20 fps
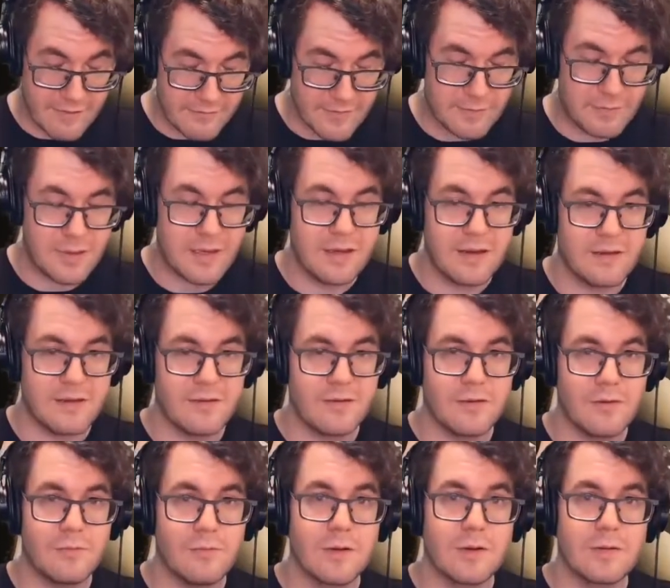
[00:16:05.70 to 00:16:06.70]
a plan.
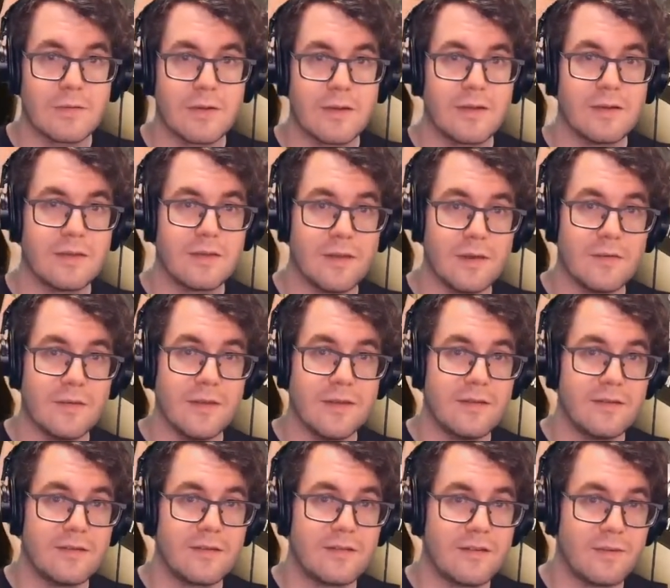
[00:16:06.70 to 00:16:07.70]
Don't worry. There
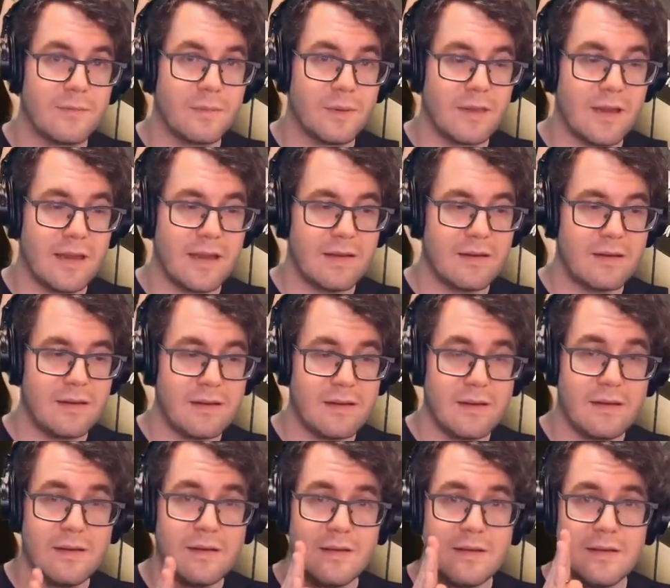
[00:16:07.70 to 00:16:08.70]
is a plan.
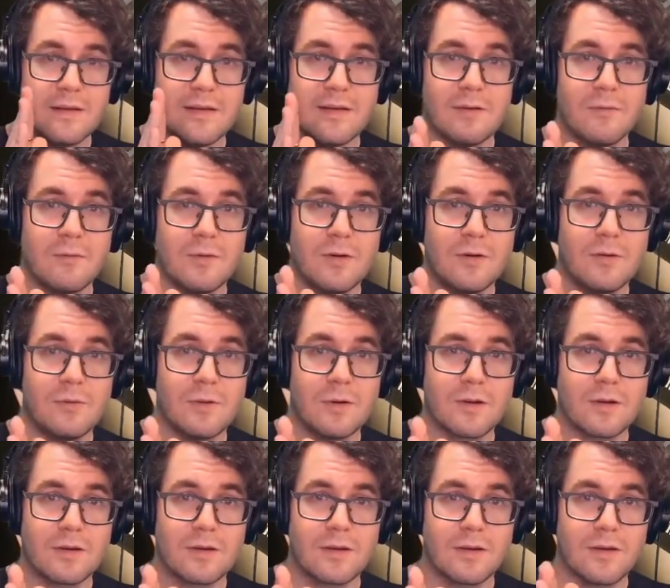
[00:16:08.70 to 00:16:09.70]
It will
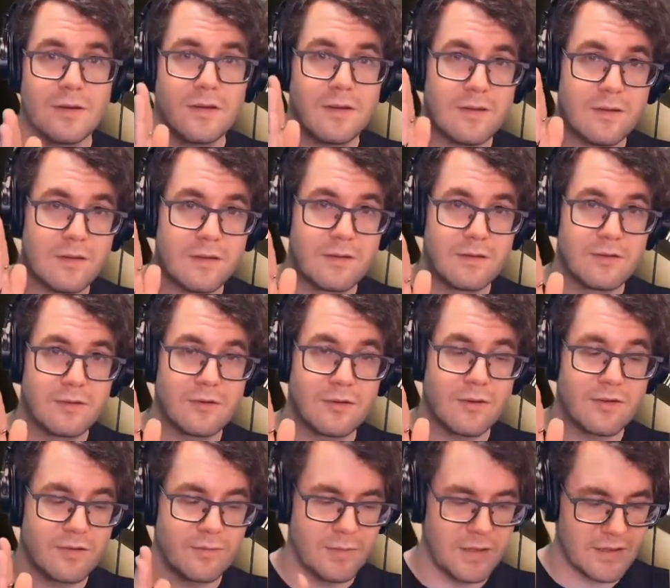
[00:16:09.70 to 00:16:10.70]
work.
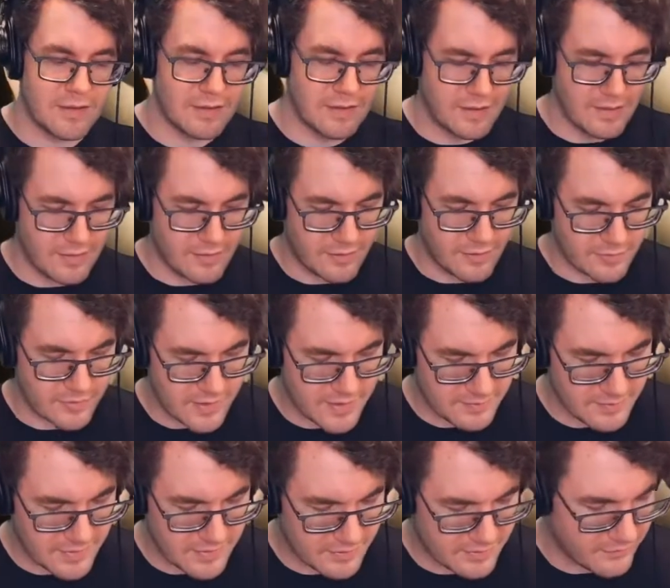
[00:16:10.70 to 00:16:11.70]
Trust me. I'll try
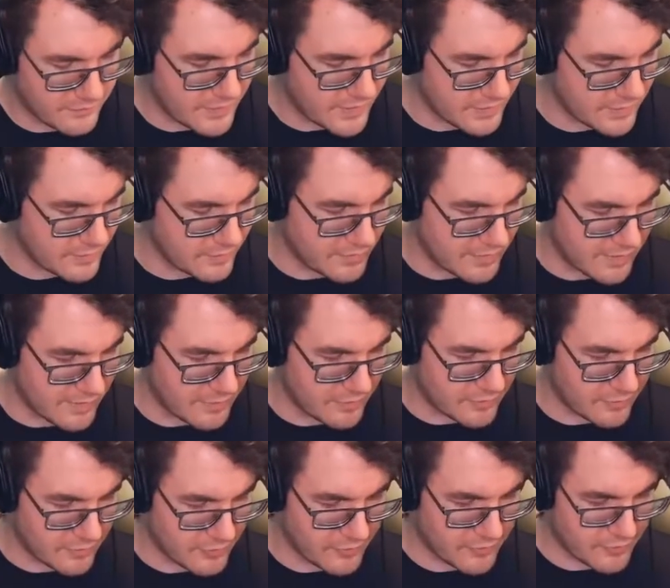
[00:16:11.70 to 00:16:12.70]
and make some videos and
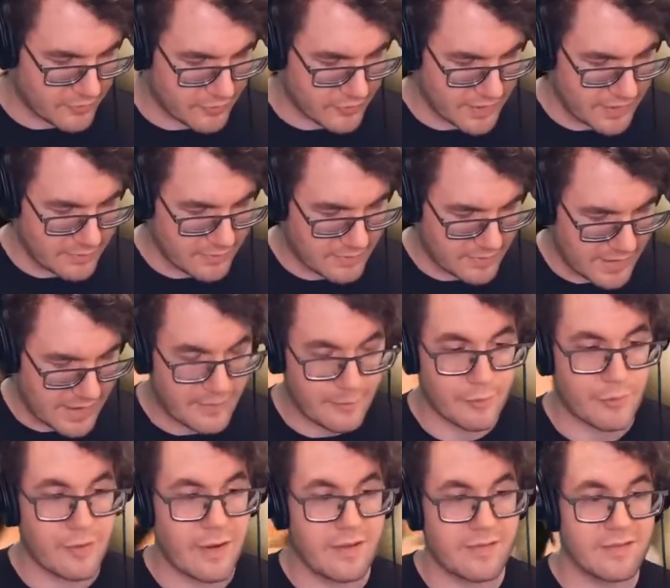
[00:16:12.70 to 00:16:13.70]
or stream
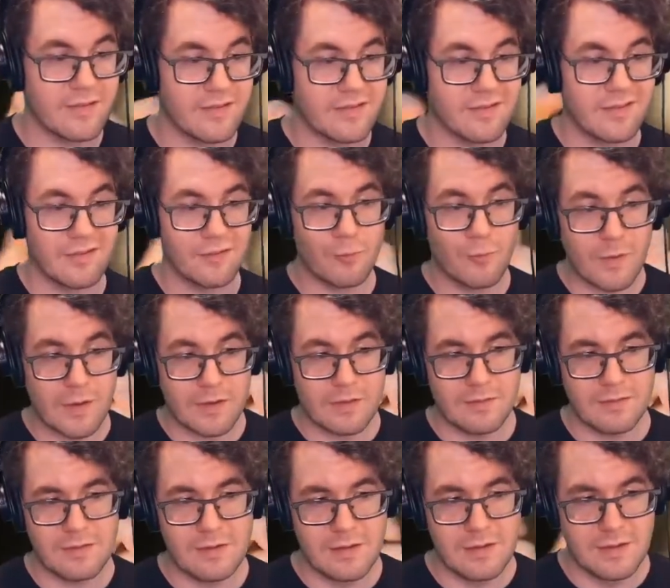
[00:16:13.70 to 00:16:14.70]
that process as
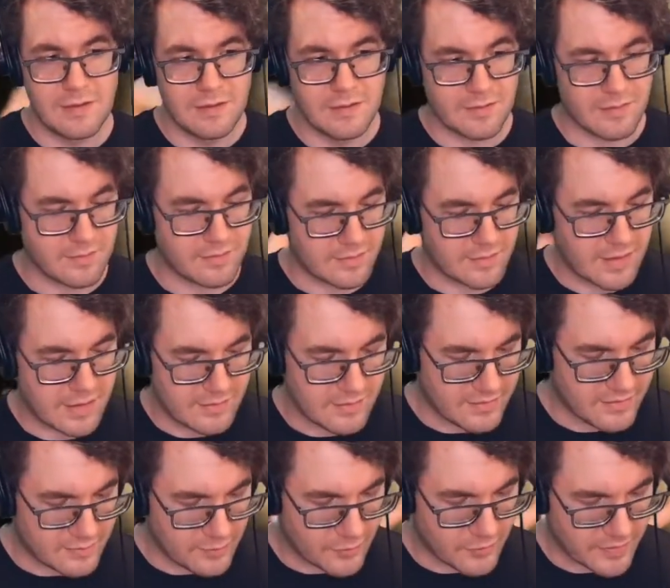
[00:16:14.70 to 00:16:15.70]
well, because again,
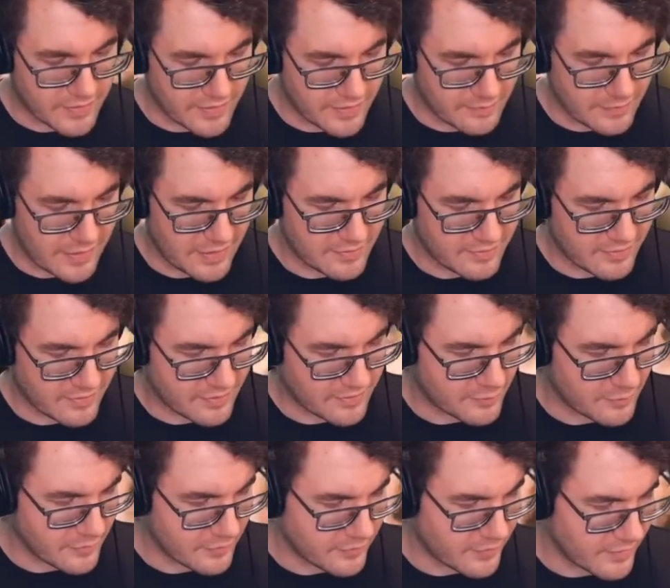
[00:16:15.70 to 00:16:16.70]
it's more kitbashing. It's
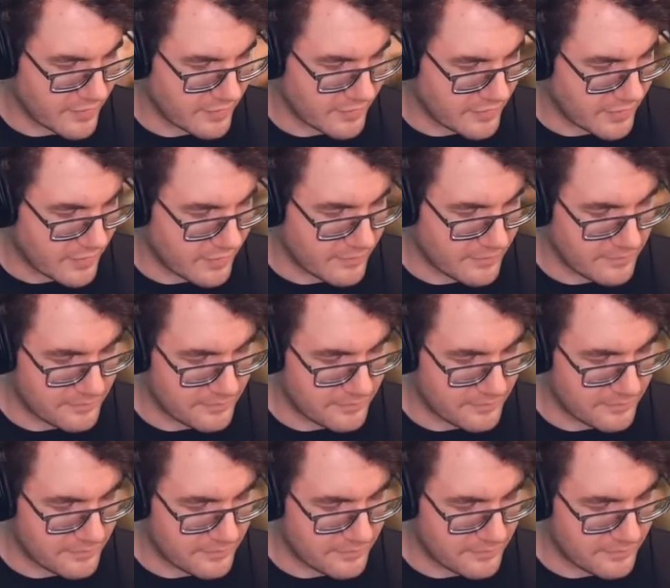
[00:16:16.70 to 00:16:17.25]
more fun stuff.